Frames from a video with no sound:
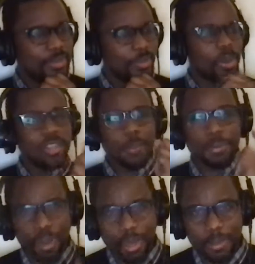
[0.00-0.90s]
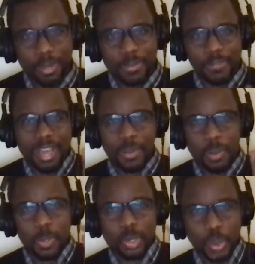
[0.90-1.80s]
One of the problems of how
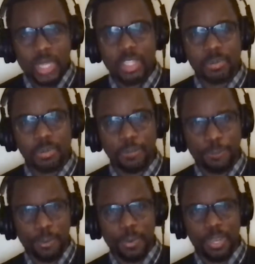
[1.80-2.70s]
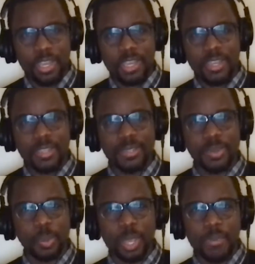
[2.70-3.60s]
we were doing this before
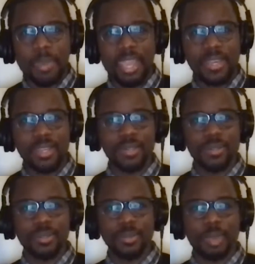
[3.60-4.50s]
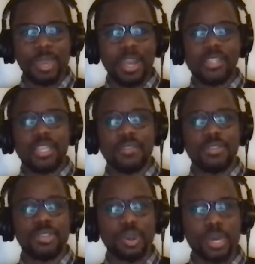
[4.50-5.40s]
is we made it we made
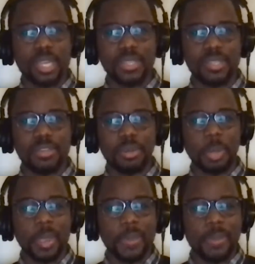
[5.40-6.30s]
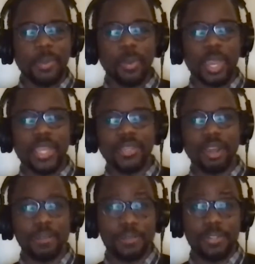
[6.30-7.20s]
ourselves so necessary. We made people
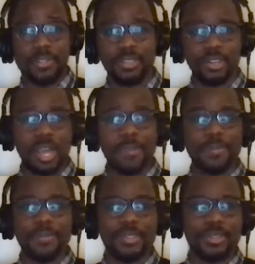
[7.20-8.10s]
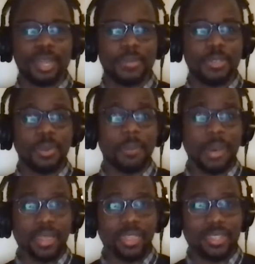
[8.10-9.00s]
wait often, you know, up you know up to a
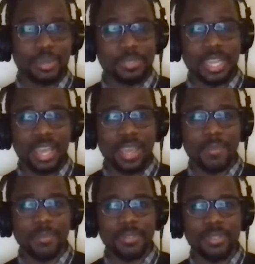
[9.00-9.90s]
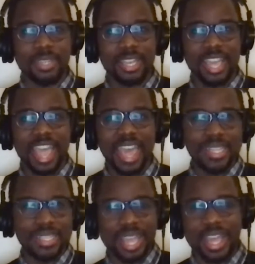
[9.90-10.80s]
month sometimes
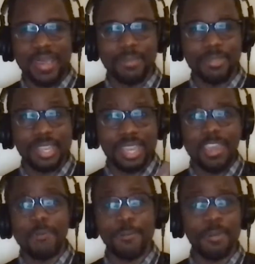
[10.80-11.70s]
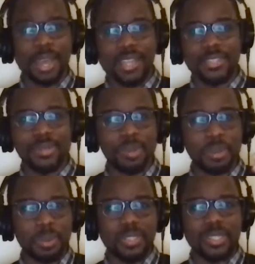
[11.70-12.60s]
at a time to hear from us and
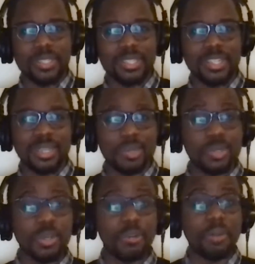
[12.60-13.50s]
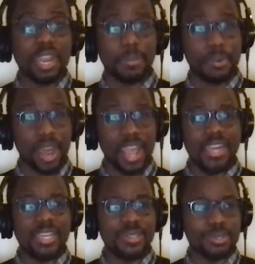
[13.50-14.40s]
what we would distill. And we took great
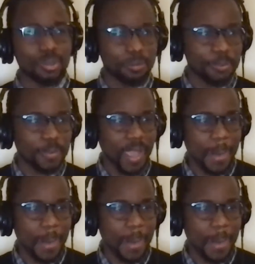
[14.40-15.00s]
pride in sort of